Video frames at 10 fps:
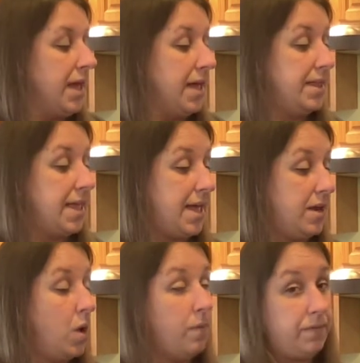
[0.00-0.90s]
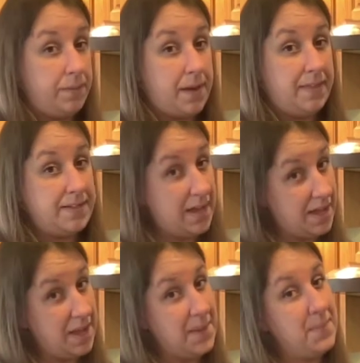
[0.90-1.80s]
And then hopefully by the
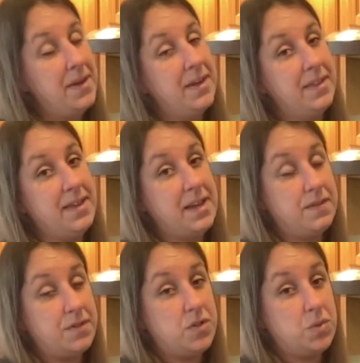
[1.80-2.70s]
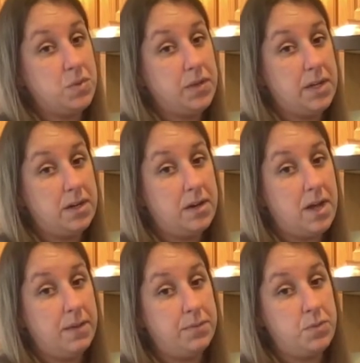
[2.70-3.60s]
time the end of the school year
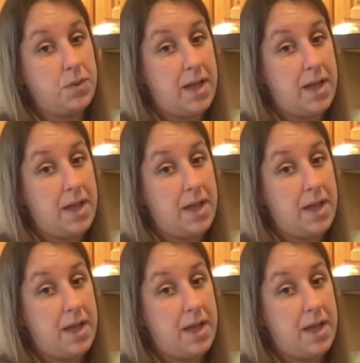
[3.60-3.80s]
comes,